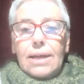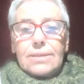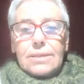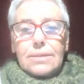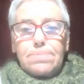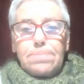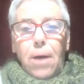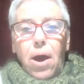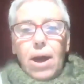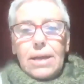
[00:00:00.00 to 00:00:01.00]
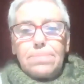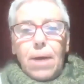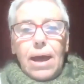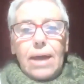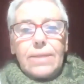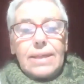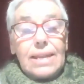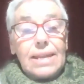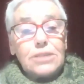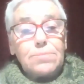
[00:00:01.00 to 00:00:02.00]
inspired by the
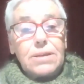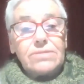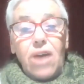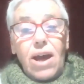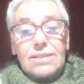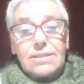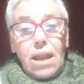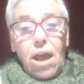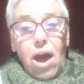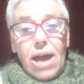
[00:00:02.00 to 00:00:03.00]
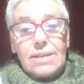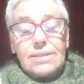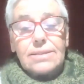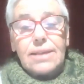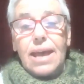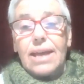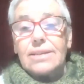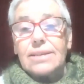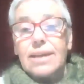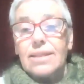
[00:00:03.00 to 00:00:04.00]
Lesbian Rights Alliance
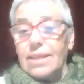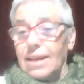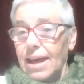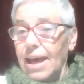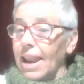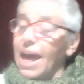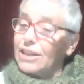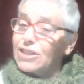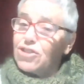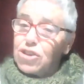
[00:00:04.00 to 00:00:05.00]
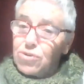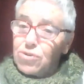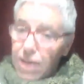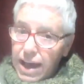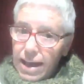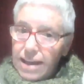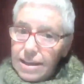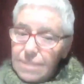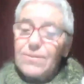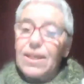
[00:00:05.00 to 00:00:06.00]
and Get the L Out in the
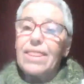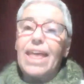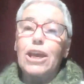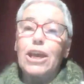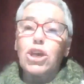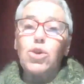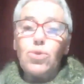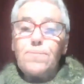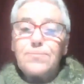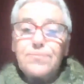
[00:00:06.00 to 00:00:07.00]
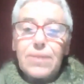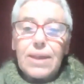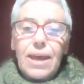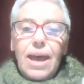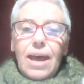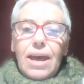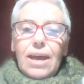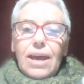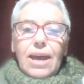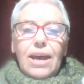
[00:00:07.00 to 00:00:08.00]
UK, thank you,
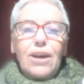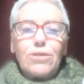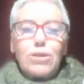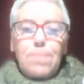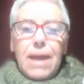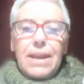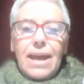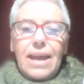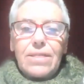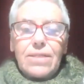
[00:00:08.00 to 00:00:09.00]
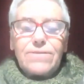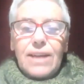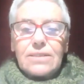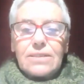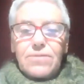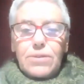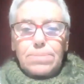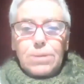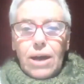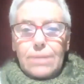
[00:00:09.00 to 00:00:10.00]
held a banner at the front of the
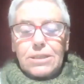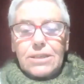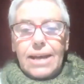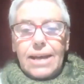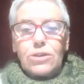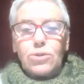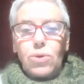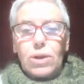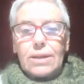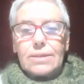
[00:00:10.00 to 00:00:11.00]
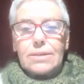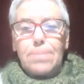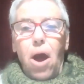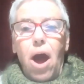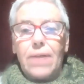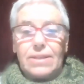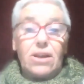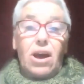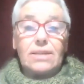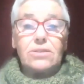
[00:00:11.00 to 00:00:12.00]
Pride Parade in Auckland behind the
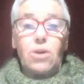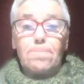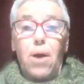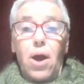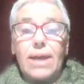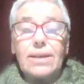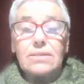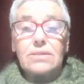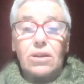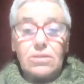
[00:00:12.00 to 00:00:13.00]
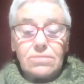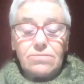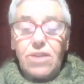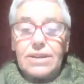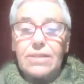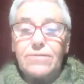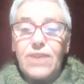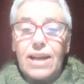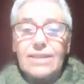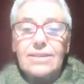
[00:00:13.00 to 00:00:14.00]
Dykes on Bikes, so right near the
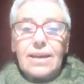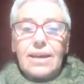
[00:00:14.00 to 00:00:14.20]
front.